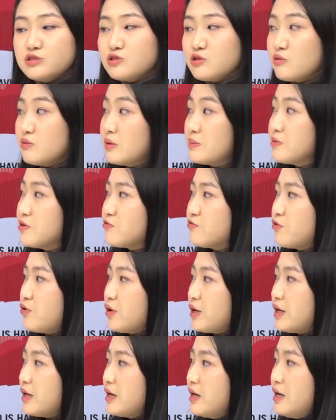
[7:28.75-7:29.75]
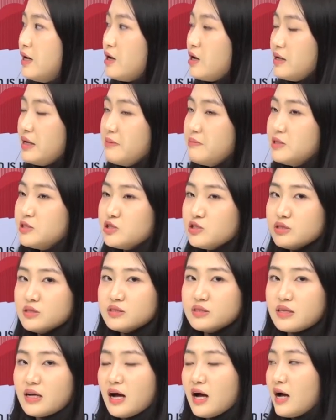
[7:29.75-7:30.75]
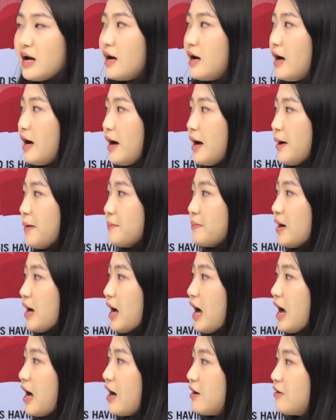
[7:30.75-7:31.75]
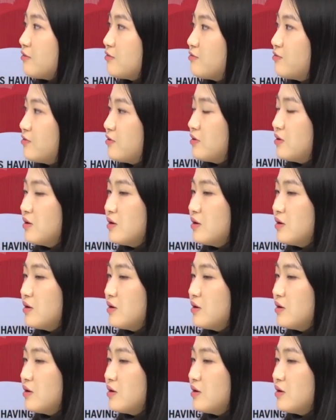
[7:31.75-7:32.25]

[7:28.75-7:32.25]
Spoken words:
showing before, images that have